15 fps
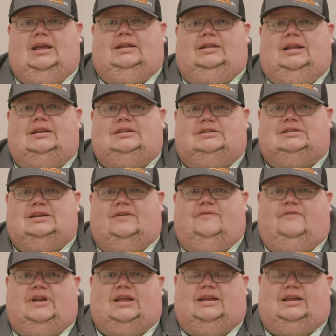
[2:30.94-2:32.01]
let's see
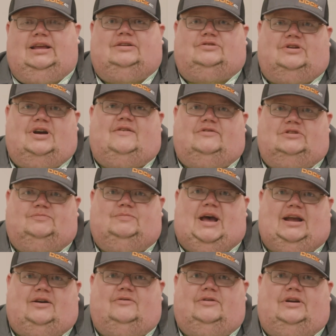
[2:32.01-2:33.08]
if we can get drivers
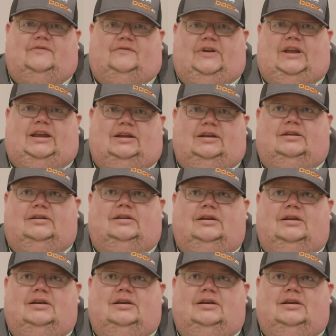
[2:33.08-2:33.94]
back on their feet and